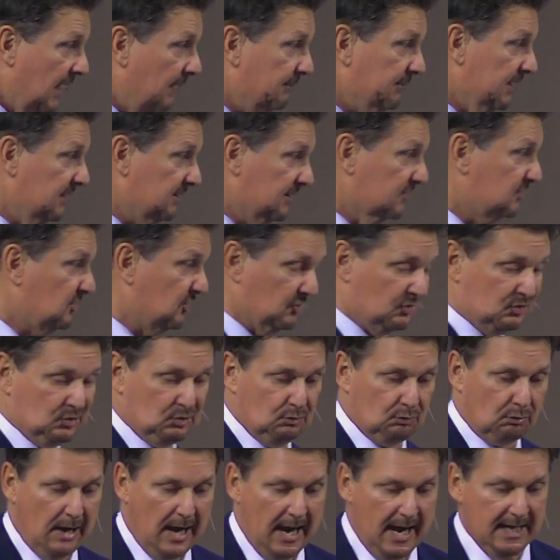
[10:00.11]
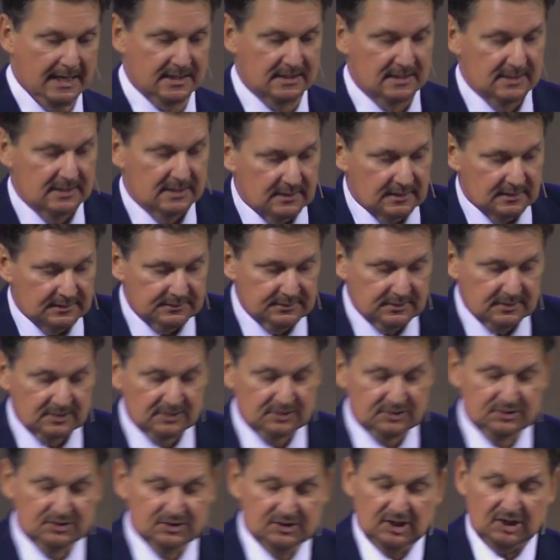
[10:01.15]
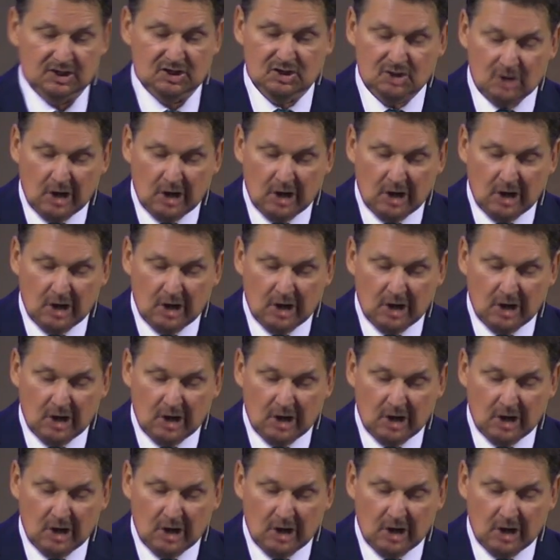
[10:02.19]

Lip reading: I mean, this is great. The